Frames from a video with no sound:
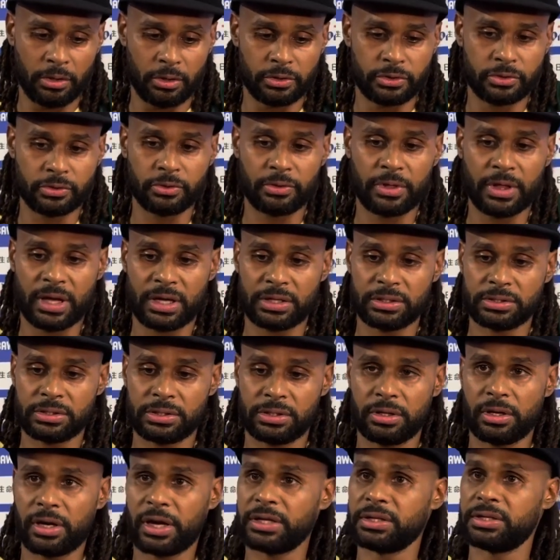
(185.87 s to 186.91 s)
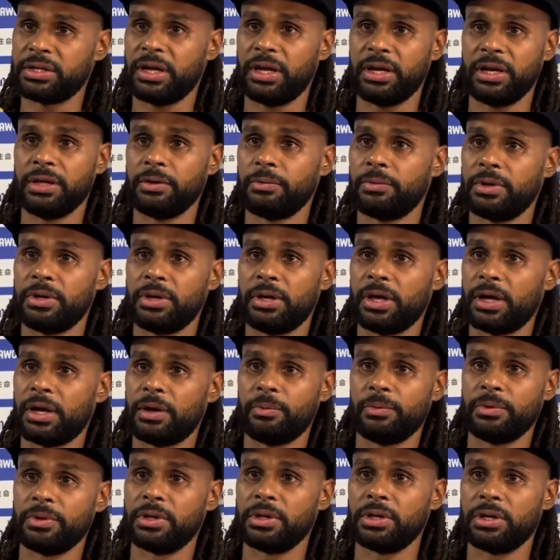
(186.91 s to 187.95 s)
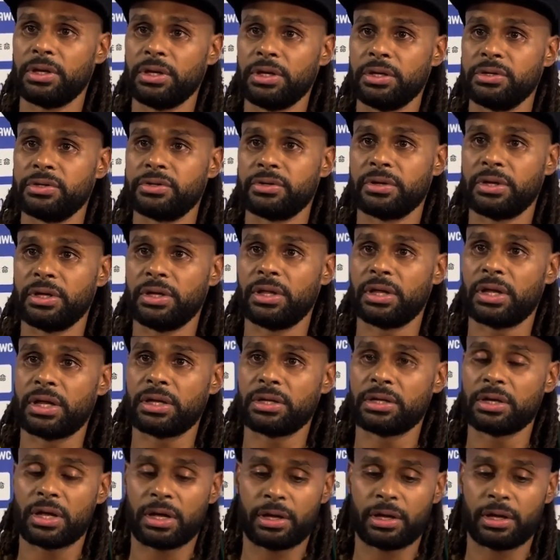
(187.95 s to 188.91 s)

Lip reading: 2019, he went down with an injury that